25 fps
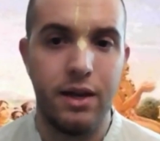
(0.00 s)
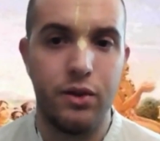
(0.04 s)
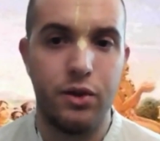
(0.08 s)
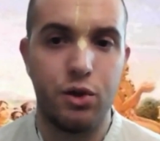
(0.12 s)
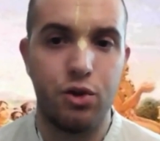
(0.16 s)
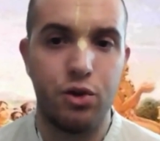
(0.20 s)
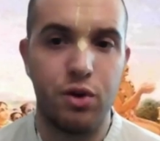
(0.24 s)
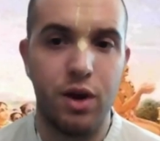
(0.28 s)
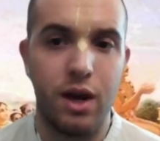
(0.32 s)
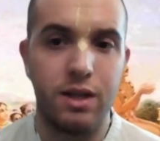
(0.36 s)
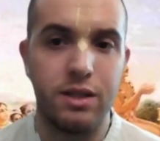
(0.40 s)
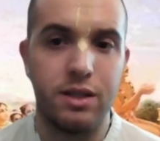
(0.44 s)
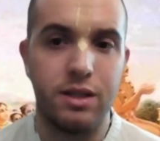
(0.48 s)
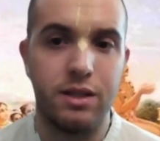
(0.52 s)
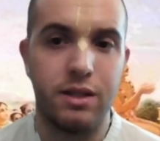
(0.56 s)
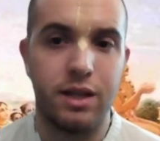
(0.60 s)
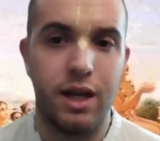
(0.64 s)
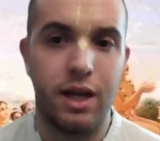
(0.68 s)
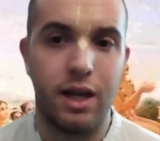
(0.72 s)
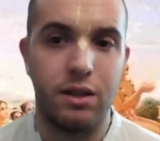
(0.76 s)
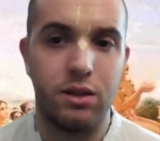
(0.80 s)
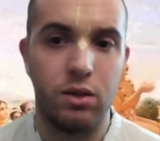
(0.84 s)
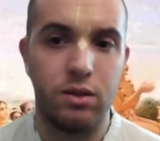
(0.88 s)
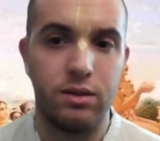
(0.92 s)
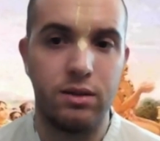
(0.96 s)
the
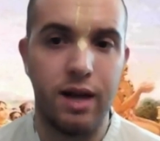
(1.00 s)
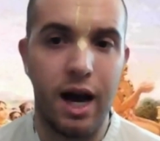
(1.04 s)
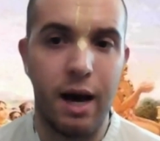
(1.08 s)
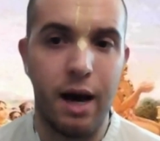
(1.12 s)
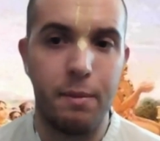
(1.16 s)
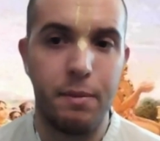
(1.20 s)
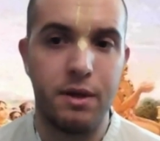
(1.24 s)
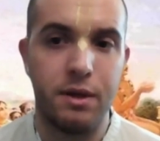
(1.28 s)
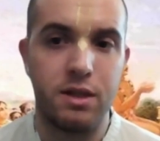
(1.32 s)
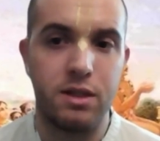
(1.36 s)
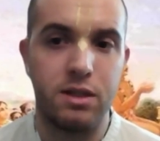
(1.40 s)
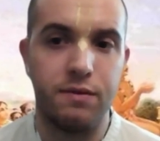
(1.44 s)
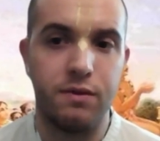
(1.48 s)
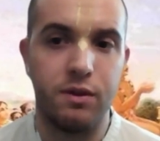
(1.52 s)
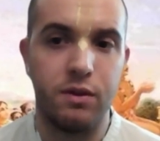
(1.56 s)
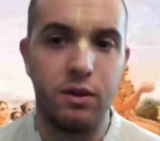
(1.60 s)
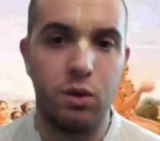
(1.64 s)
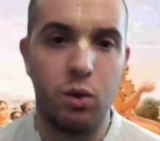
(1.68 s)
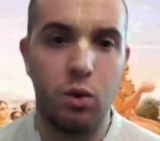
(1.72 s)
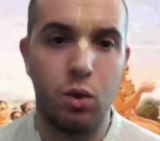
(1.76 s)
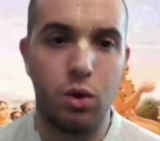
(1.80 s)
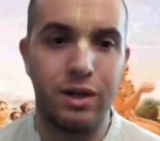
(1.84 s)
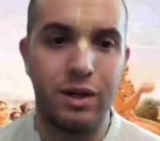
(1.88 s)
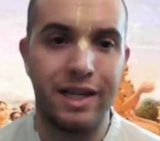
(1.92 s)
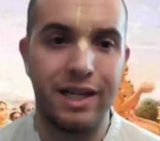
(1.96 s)
transcendental topics of the
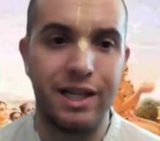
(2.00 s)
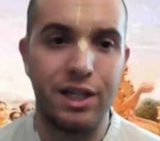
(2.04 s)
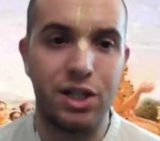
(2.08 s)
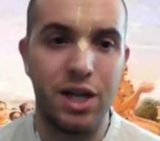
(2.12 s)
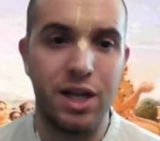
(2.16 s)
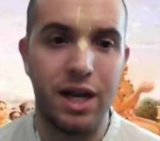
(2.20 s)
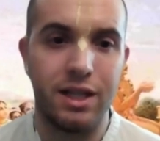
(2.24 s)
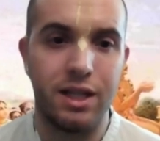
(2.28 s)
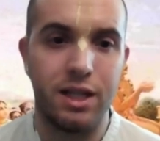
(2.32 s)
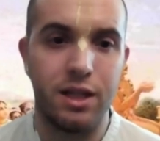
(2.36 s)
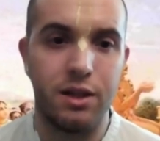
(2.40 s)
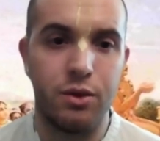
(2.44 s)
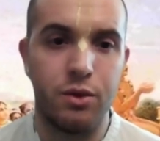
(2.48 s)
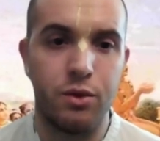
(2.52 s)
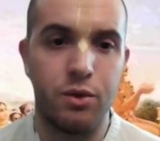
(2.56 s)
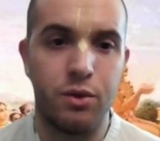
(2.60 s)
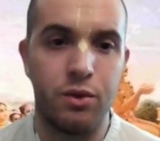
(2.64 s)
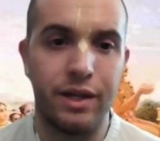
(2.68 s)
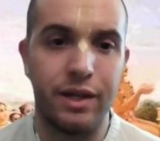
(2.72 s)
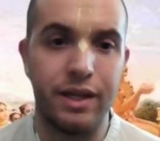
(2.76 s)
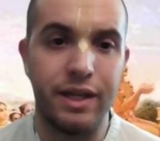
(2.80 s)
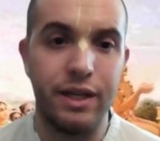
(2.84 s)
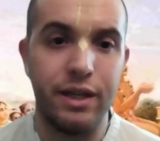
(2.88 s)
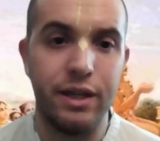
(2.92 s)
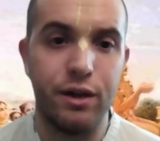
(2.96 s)
Lord injected to
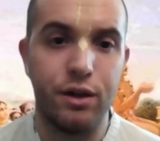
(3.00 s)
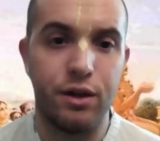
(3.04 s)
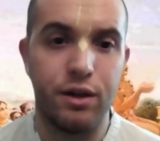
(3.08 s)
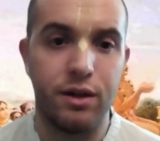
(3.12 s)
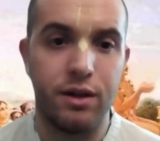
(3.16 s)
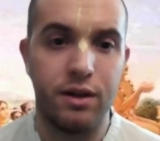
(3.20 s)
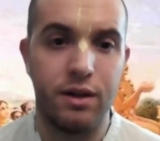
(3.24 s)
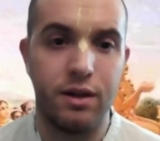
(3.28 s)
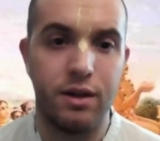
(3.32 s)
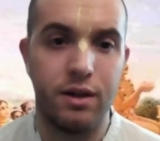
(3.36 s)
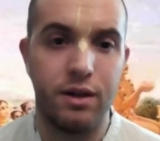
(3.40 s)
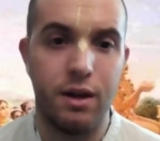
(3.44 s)
the ear